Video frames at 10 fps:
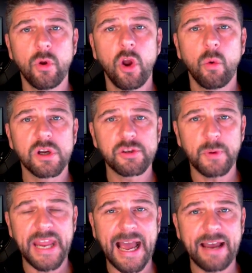Once
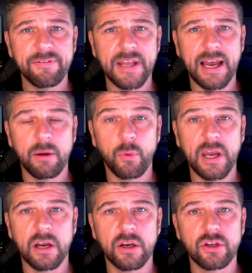we have that, we
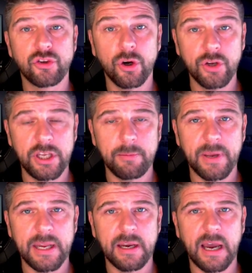are going to
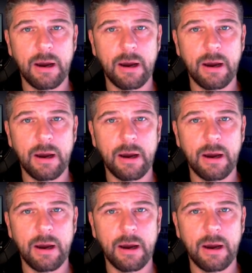document our